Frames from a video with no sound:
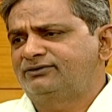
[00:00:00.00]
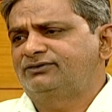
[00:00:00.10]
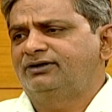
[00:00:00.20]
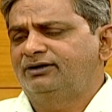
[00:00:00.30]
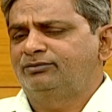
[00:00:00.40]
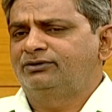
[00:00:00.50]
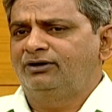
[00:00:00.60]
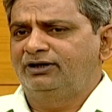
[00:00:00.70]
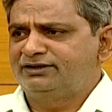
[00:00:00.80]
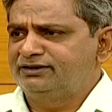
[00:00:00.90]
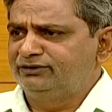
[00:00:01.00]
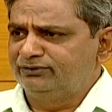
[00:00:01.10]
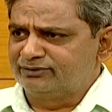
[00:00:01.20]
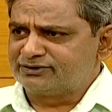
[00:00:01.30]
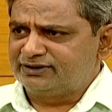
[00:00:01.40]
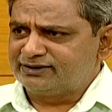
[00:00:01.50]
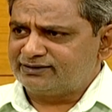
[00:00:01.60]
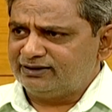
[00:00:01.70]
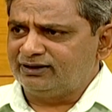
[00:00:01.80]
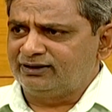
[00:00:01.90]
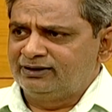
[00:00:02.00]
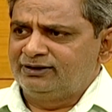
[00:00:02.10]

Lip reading: mm-hmm. college and university study.